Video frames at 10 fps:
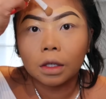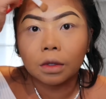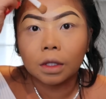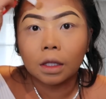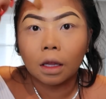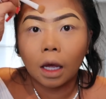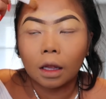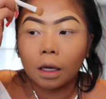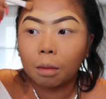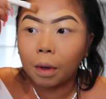to do is
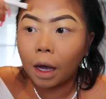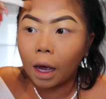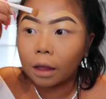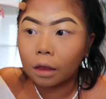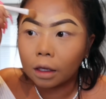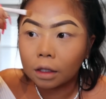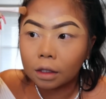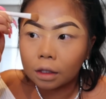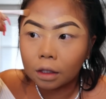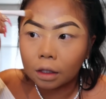lightly pat
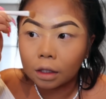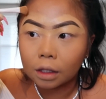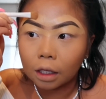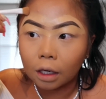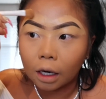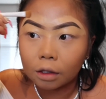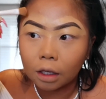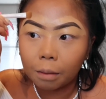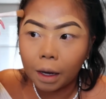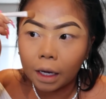this concealer out.
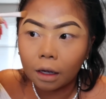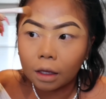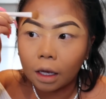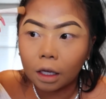So I'm patting out the